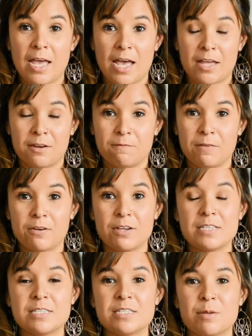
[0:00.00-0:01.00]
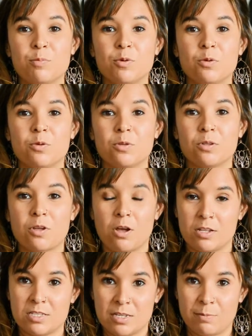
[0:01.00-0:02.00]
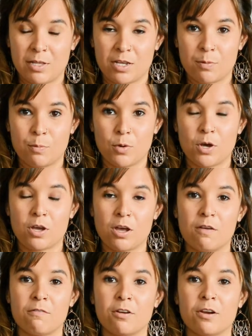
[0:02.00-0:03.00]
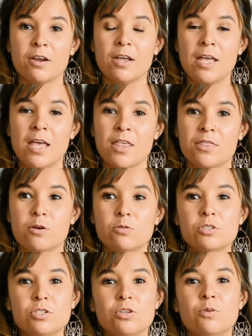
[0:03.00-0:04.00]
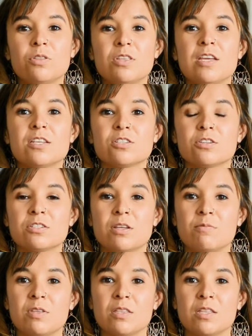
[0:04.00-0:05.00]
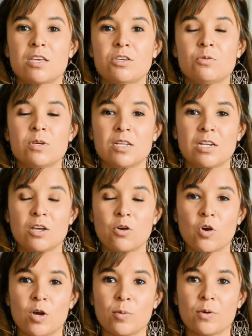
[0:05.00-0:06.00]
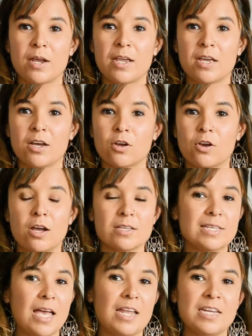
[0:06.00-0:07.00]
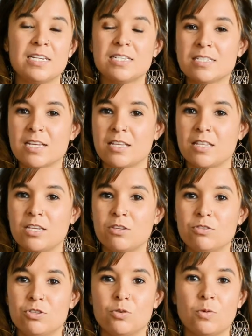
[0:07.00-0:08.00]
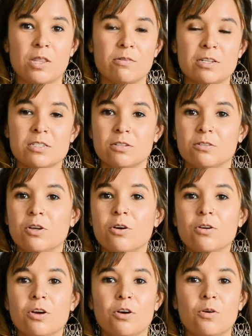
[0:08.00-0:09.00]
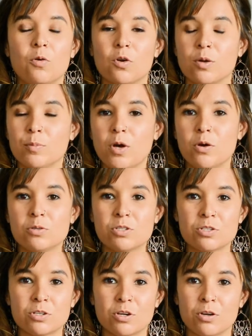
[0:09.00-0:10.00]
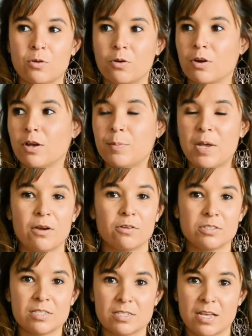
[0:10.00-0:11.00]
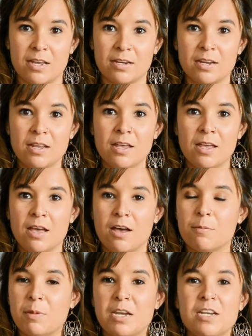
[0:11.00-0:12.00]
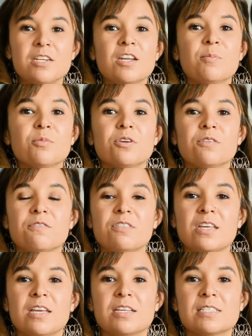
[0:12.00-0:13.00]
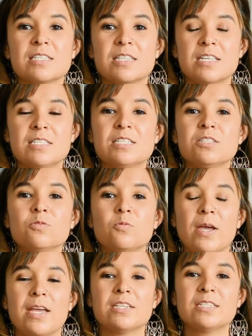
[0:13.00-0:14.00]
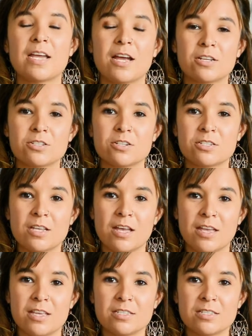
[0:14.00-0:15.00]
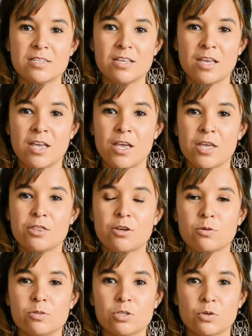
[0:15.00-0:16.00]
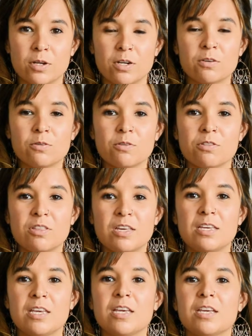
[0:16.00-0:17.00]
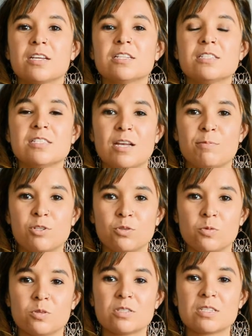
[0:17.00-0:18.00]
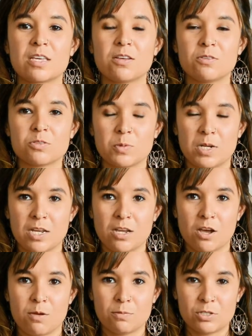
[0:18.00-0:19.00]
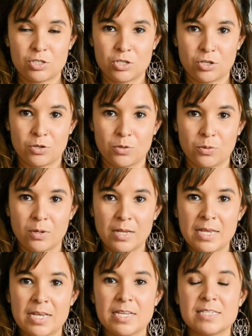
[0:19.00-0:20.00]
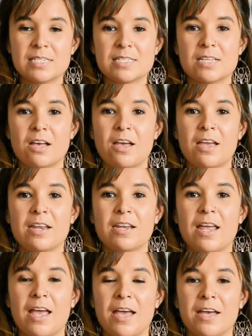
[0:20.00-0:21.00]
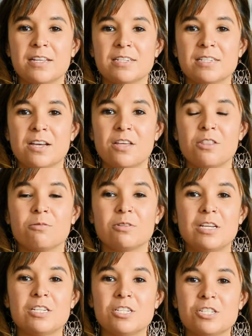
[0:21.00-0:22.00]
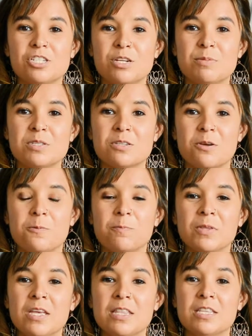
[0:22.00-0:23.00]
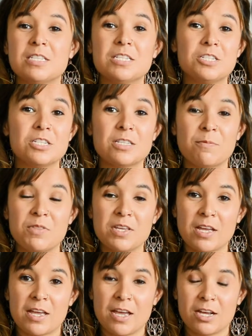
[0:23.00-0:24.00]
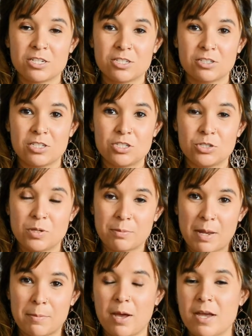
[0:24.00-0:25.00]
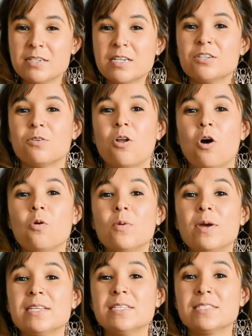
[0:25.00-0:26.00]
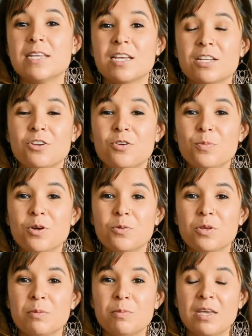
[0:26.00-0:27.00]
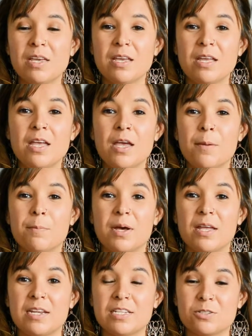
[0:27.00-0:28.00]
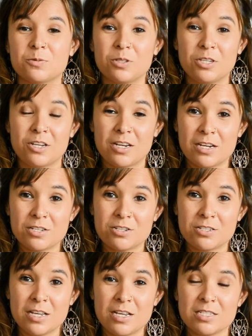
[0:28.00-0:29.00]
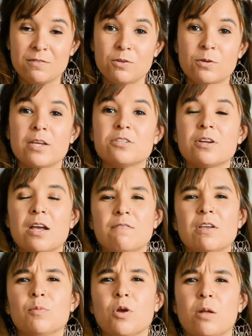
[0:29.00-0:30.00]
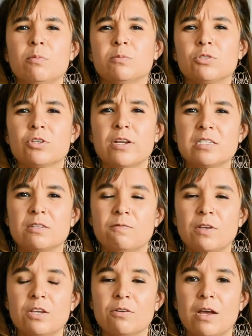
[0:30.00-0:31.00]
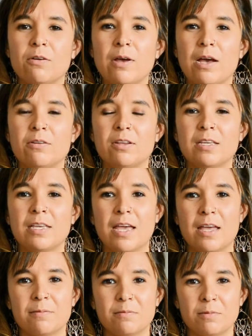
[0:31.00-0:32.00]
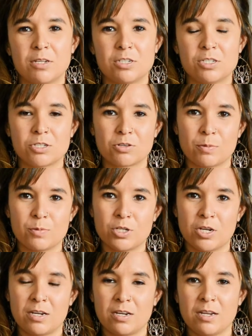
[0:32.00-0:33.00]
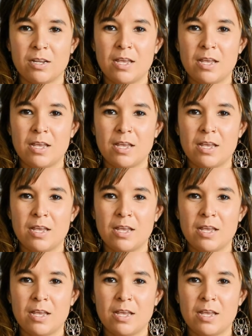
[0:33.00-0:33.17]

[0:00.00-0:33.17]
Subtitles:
and a very simple concept like a book cover. Those two things are something that you can incorporate across any design that you do, whether it's a logo or a poster or apparel design, any number of things. This is a way to exercise those critical thinking, conceptual skills when it comes to design and the relationships. So this is just something I actually do in my mind. I don't always take a notebook with me, but it's a really good exercise if you guys are having problems trying to figure out how to get a description